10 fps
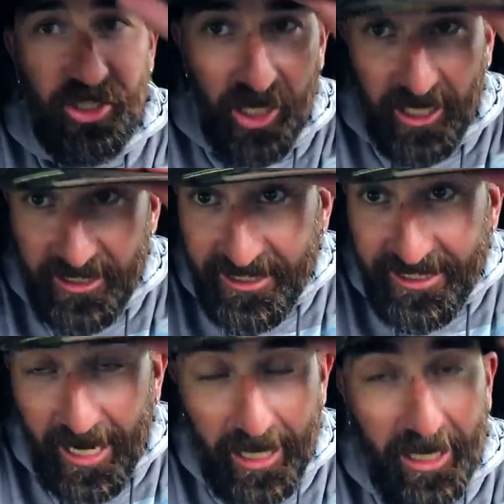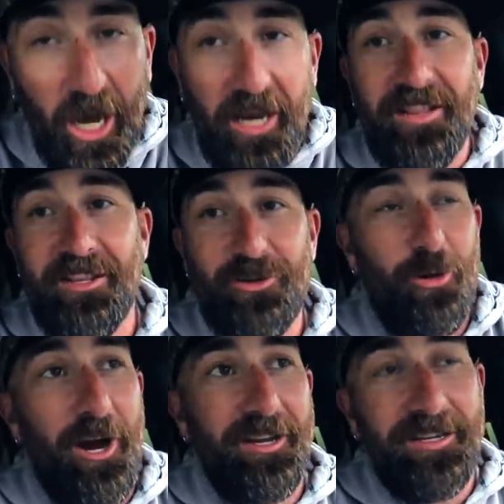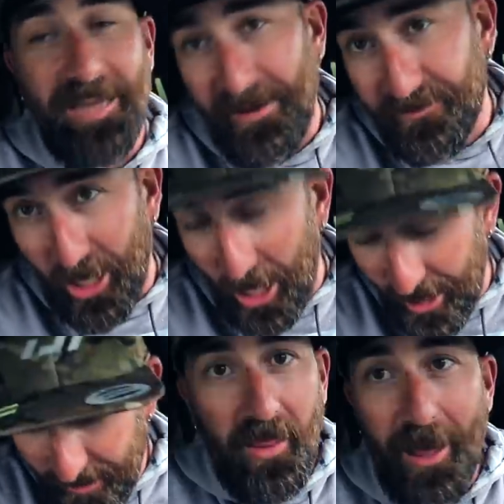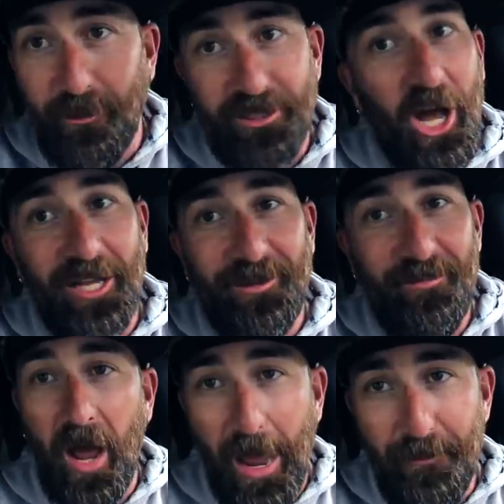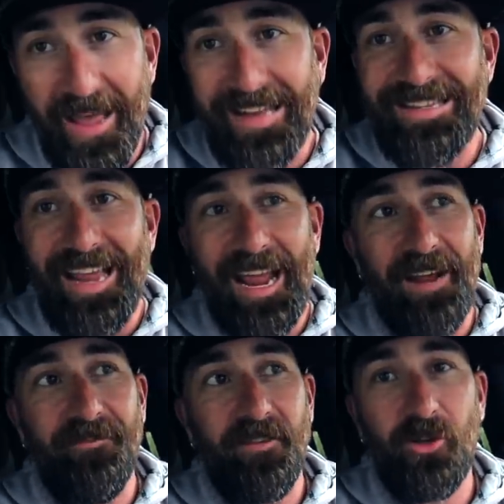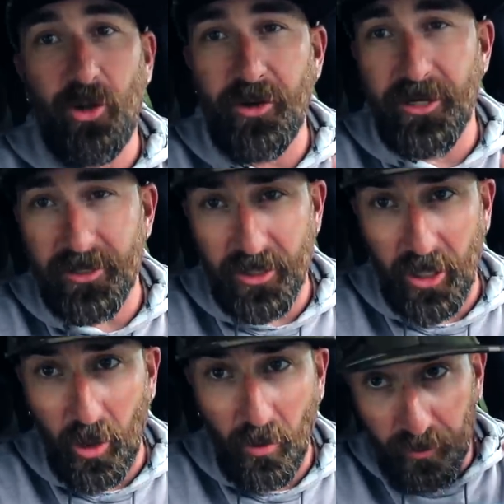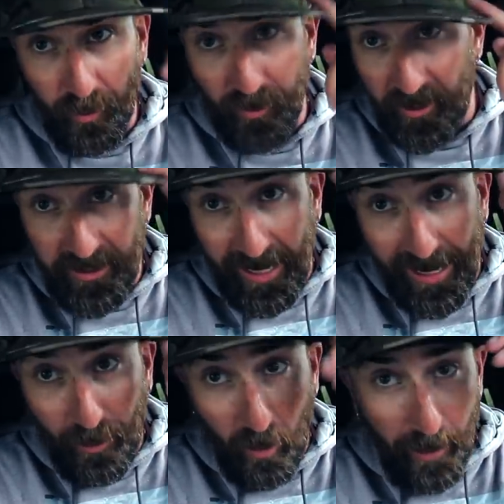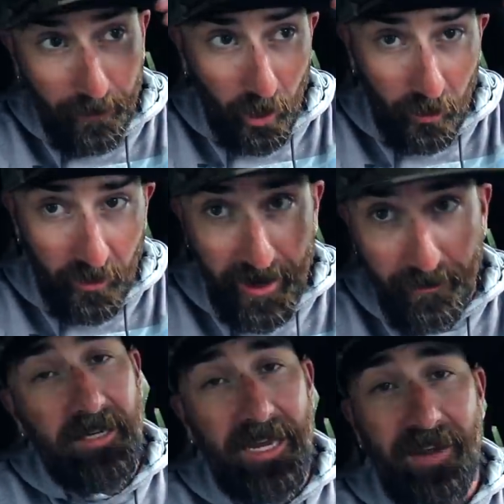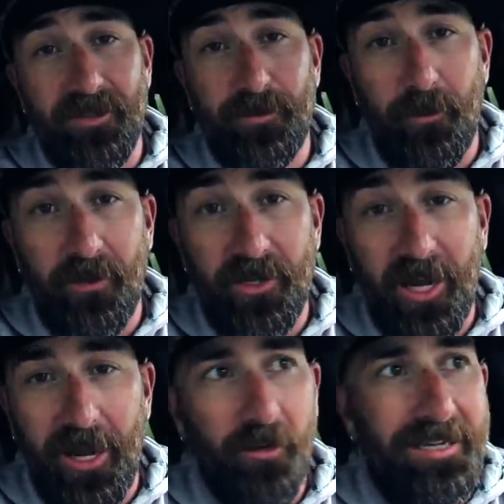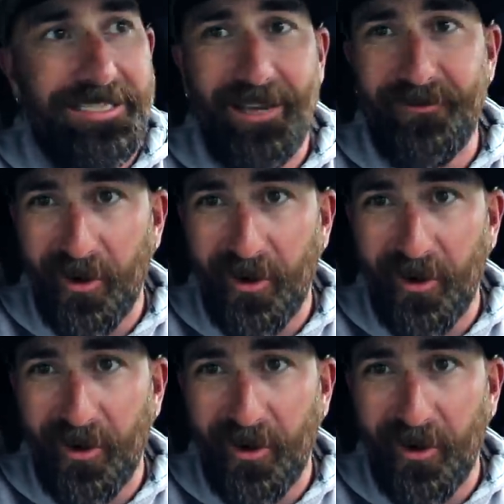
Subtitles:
Just got in the truck. Dave's gone. That was awesome. I met Dave 2 years ago through the Daiwa program. Dave has been with Daiwa, he said,